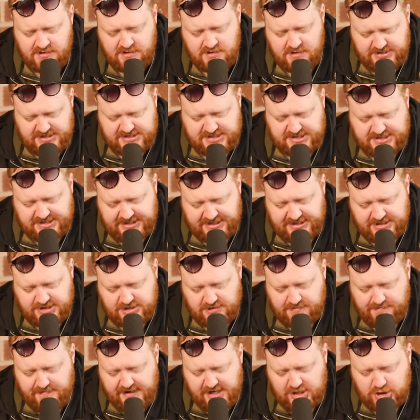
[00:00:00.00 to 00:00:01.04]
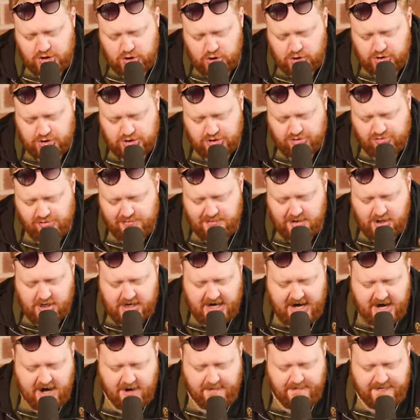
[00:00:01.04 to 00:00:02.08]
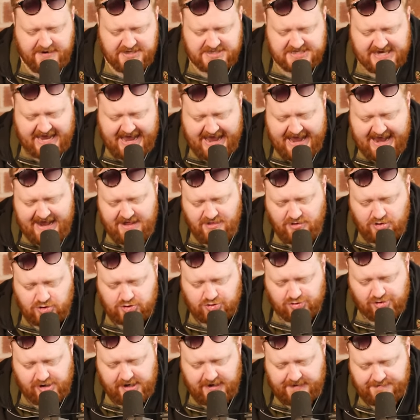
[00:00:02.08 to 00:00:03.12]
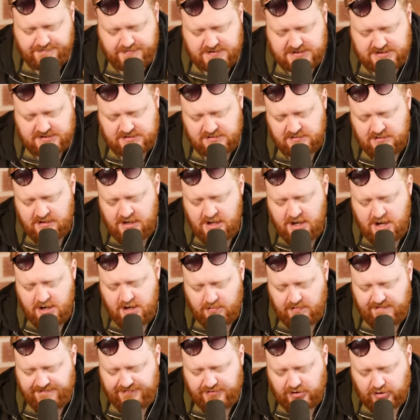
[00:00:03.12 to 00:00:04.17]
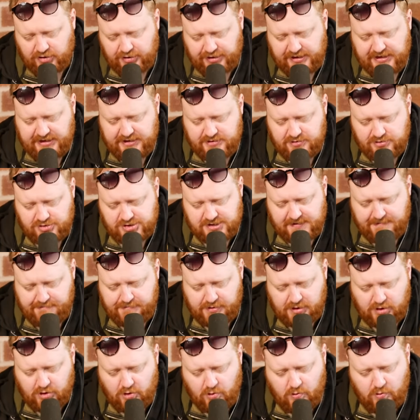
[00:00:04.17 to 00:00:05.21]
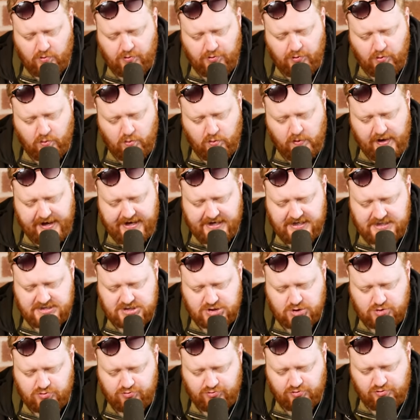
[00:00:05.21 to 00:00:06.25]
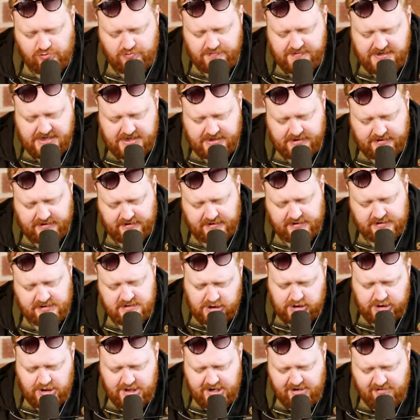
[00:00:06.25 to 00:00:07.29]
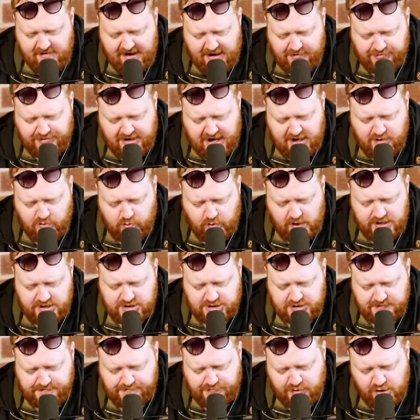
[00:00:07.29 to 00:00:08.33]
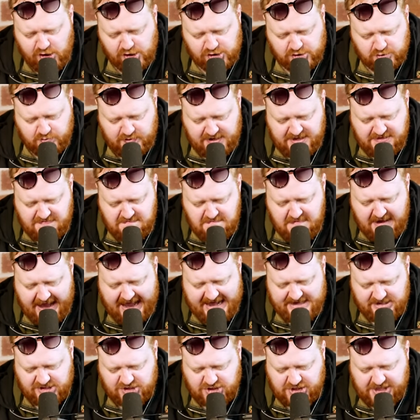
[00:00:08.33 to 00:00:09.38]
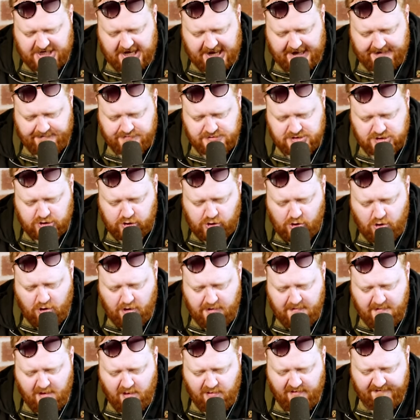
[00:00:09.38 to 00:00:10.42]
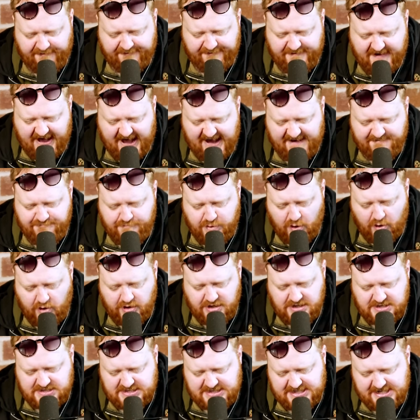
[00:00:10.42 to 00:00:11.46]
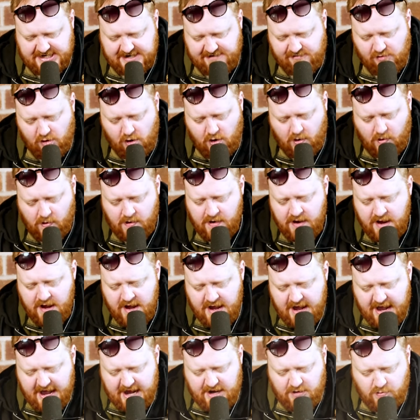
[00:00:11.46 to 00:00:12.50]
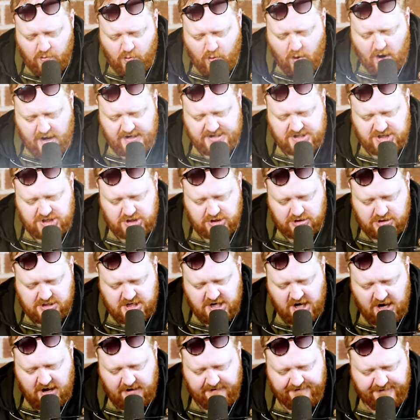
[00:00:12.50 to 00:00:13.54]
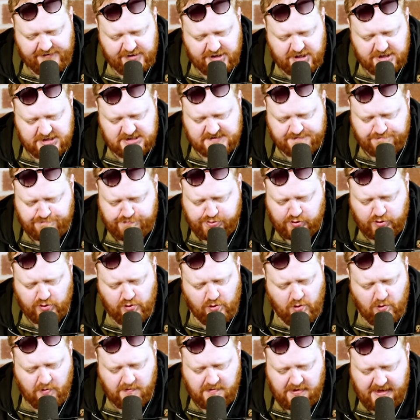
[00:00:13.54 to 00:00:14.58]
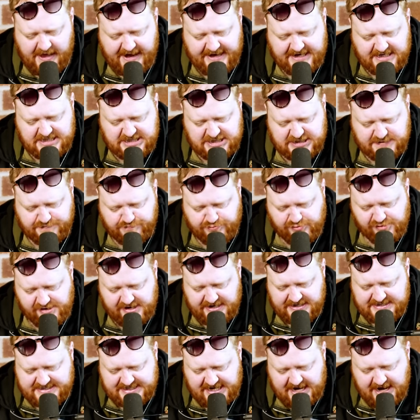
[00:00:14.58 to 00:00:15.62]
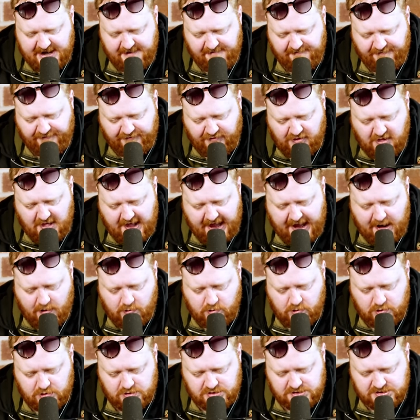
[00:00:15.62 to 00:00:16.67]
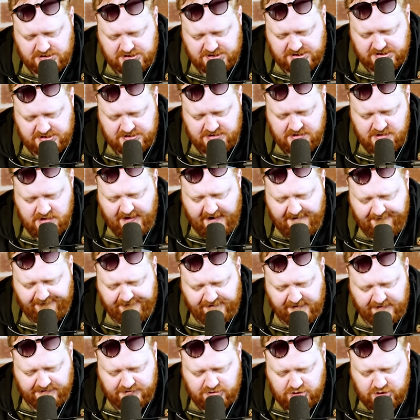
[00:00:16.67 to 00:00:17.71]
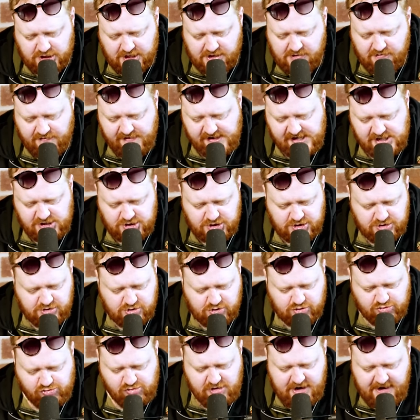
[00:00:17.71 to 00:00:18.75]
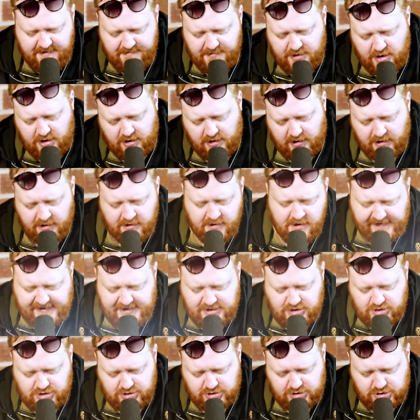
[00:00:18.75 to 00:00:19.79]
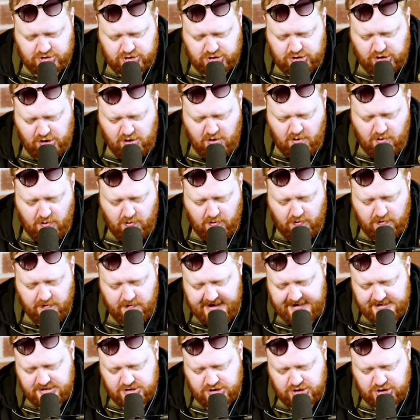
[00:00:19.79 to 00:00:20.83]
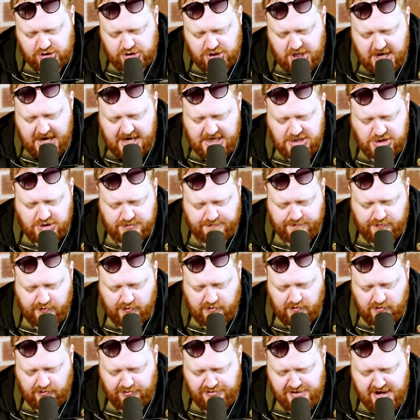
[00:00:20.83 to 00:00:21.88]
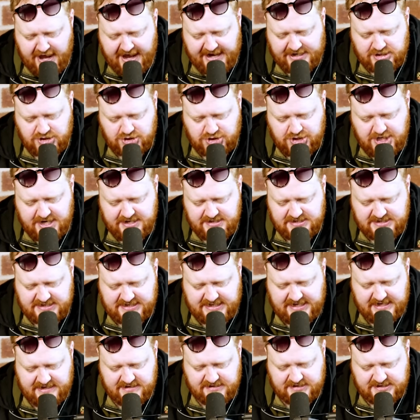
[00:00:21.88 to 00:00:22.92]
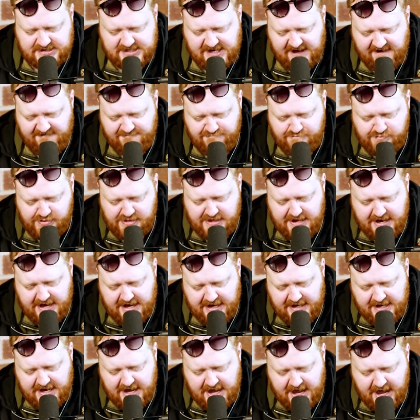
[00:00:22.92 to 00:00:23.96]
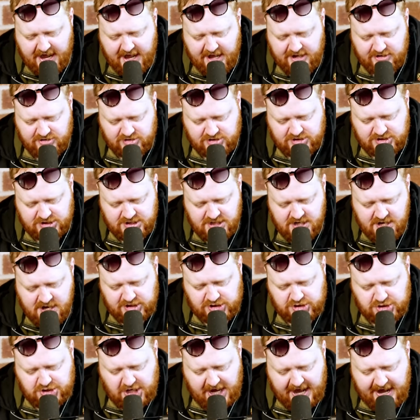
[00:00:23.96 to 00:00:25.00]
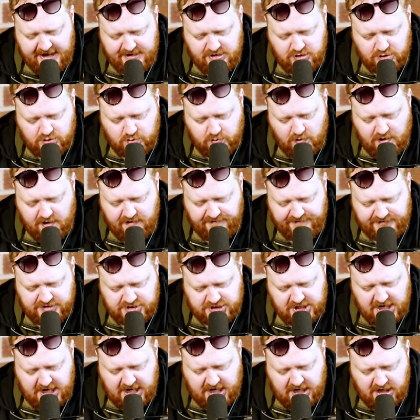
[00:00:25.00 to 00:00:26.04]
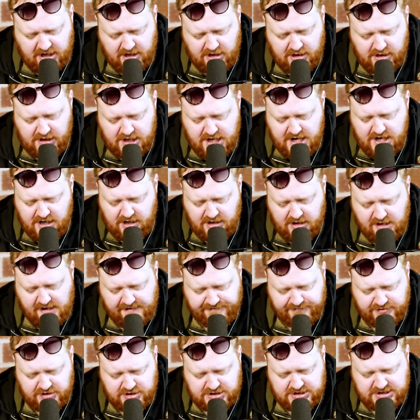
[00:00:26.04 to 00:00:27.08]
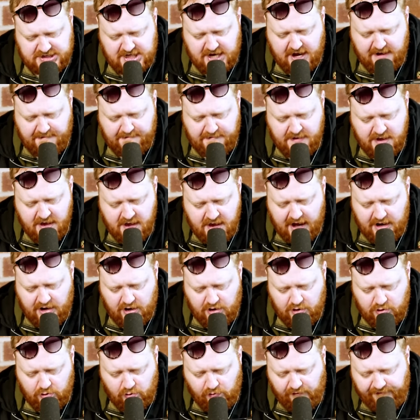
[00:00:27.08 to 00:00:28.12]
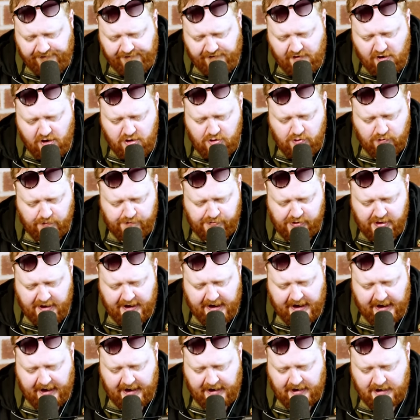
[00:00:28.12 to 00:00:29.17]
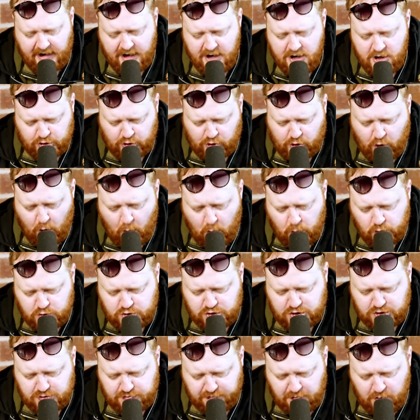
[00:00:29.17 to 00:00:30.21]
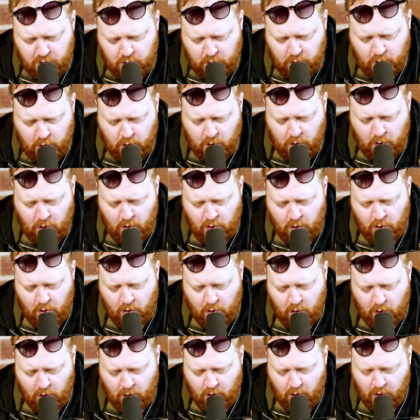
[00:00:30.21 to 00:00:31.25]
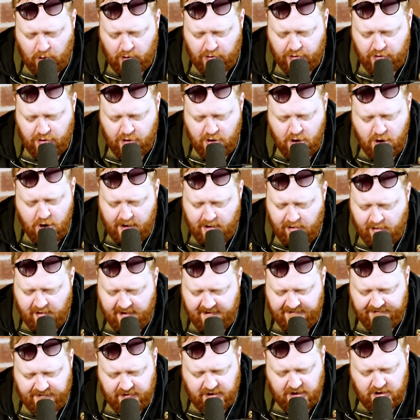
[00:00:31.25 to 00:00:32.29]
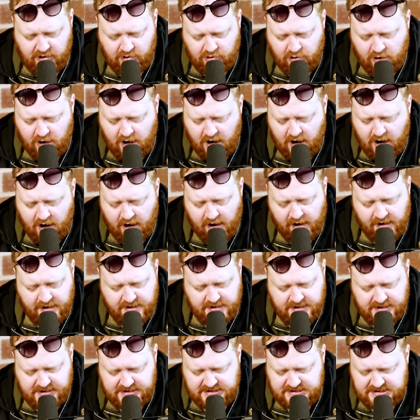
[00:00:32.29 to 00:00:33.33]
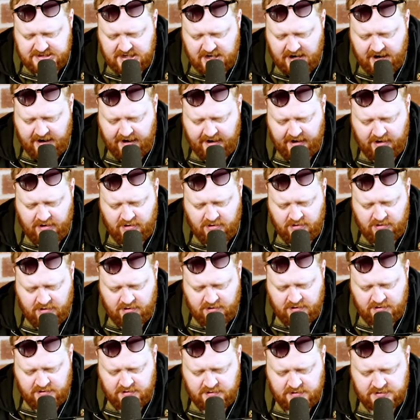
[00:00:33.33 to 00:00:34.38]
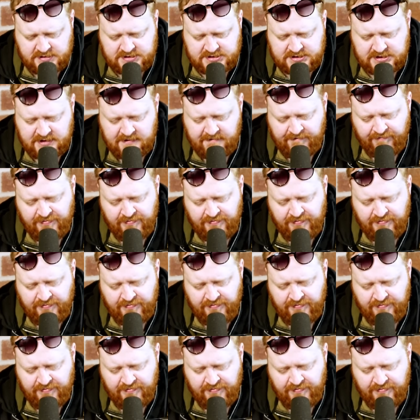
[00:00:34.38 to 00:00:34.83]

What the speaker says: This season, make sure to groom your carpets and the drapes with the leaders in below-the-waist grooming. Clear out that winter bush with Manscaped Lawnmower 5.0 and watch your confidence bloom like springtime flowers. Their fifth-generation trimmer features two interchangeable next-gen skin-safe blade heads, a standard one for taking a little off the top, and a new file blade to go smooth wherever your heart desires.